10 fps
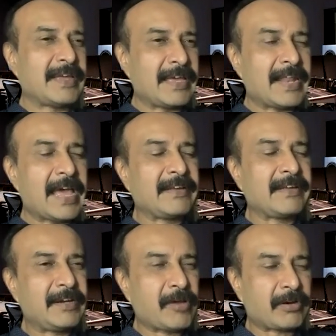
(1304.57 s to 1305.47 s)
an
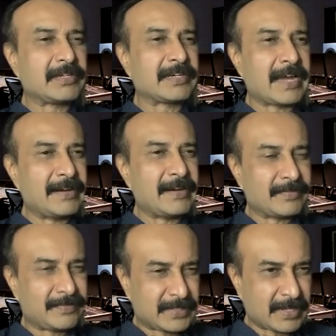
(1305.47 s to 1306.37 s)
agri-doctor kind
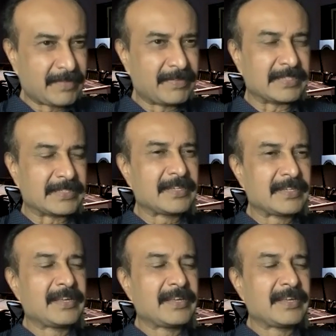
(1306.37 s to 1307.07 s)
of service